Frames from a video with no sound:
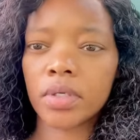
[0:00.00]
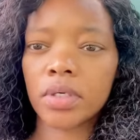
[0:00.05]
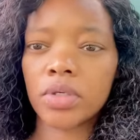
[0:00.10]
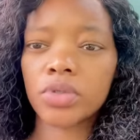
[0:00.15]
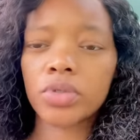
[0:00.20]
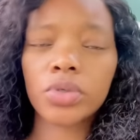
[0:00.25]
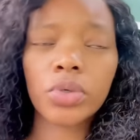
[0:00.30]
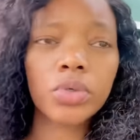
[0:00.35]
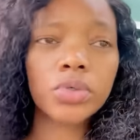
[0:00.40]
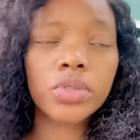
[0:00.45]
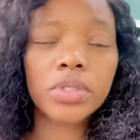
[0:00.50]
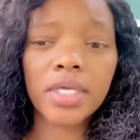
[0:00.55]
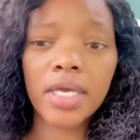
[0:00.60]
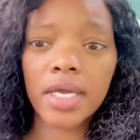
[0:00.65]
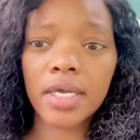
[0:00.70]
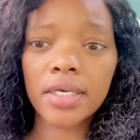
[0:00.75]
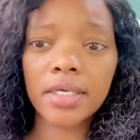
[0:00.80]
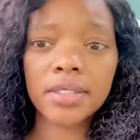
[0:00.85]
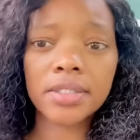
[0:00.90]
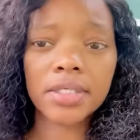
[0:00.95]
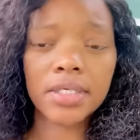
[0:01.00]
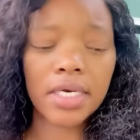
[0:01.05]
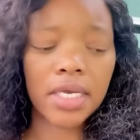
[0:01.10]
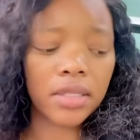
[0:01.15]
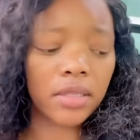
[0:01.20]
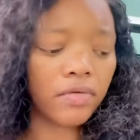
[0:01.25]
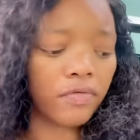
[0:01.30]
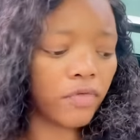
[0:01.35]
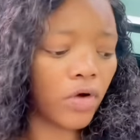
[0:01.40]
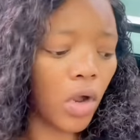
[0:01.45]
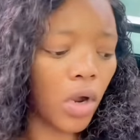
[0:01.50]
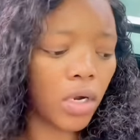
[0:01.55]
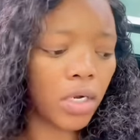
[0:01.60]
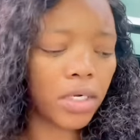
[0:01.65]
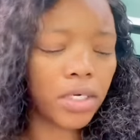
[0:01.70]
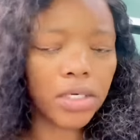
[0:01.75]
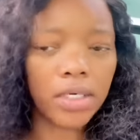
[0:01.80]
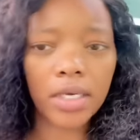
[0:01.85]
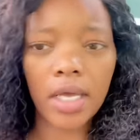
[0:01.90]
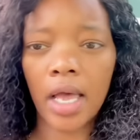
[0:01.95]
So today is another vlog.
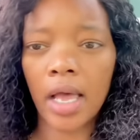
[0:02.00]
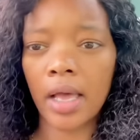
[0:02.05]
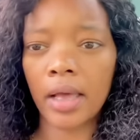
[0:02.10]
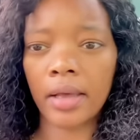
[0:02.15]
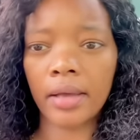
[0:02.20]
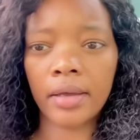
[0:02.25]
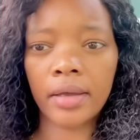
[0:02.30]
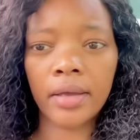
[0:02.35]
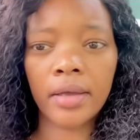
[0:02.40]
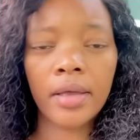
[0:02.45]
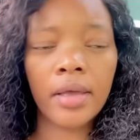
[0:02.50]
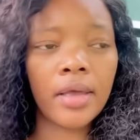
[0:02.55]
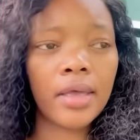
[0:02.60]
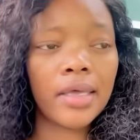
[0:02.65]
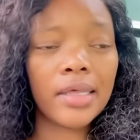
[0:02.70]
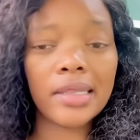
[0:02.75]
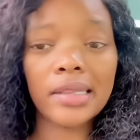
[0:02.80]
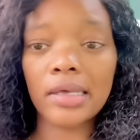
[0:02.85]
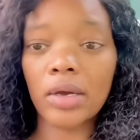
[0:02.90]
The